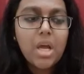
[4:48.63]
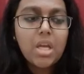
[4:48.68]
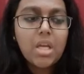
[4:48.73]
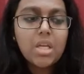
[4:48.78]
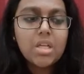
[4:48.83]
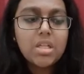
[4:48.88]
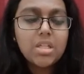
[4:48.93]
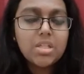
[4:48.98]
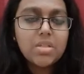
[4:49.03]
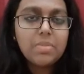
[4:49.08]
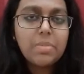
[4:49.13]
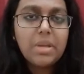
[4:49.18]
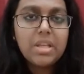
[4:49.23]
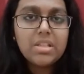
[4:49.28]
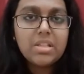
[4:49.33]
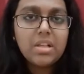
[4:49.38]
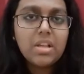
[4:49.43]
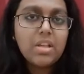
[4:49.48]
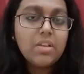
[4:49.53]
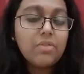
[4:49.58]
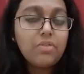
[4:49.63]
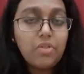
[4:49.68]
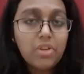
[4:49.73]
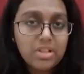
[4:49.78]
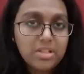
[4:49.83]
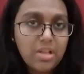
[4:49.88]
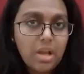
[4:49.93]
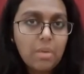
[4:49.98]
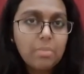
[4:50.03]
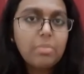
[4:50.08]
It is basically, for
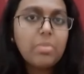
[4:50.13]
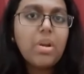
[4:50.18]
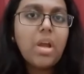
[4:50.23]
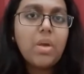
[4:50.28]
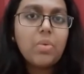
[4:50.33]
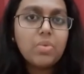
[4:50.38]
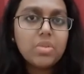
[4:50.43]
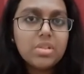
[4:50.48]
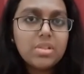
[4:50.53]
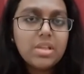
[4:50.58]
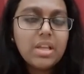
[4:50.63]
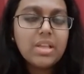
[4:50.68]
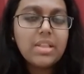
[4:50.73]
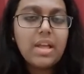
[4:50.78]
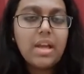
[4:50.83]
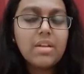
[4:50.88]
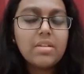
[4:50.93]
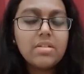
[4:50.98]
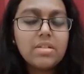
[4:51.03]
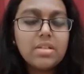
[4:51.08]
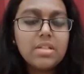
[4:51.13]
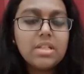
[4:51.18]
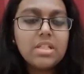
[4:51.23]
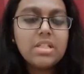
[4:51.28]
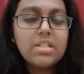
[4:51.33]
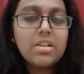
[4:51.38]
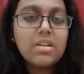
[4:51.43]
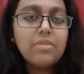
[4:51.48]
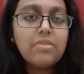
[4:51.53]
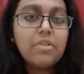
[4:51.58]
example, I would say that an
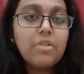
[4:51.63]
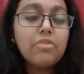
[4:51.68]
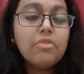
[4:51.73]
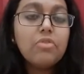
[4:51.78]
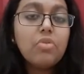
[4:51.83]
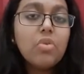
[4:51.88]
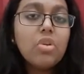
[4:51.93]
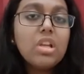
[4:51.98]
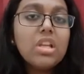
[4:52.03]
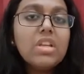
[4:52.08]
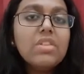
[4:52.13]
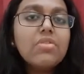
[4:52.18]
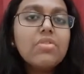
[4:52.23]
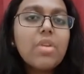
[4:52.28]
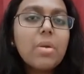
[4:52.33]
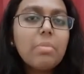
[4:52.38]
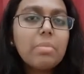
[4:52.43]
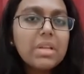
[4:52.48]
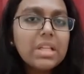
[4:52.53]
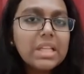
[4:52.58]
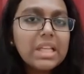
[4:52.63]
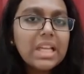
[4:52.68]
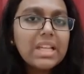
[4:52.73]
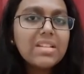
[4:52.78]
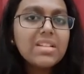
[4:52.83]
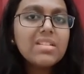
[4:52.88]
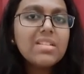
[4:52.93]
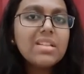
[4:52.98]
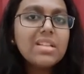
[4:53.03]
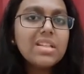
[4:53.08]
ETF, a fully
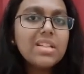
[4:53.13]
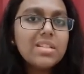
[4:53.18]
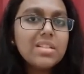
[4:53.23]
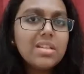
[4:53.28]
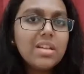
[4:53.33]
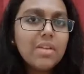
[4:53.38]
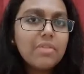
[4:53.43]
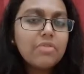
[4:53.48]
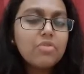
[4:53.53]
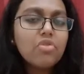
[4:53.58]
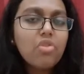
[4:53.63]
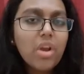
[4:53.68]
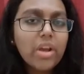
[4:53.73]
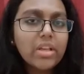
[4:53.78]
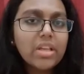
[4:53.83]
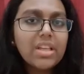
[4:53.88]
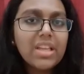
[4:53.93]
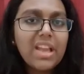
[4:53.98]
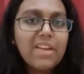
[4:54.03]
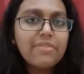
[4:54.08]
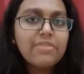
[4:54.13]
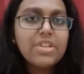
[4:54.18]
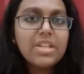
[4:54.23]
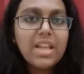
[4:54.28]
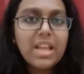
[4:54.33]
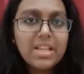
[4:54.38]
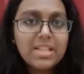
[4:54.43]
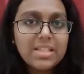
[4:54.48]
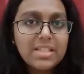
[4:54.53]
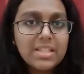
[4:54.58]
replicated ETF tracking
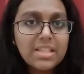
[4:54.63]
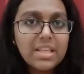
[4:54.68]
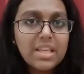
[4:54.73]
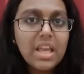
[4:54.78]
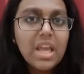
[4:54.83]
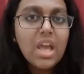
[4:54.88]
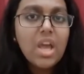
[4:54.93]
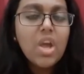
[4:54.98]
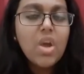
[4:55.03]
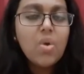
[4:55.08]
FTSE